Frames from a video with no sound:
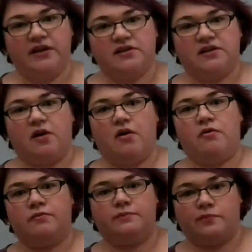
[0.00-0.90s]

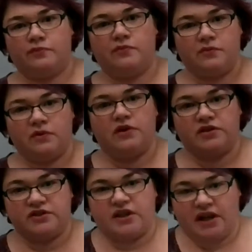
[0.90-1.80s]
So you're
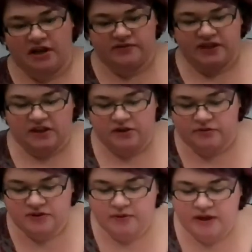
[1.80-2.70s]
just gonna have to get
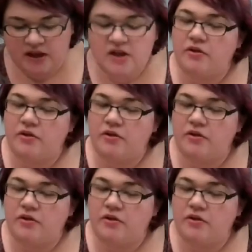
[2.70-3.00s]
used to it.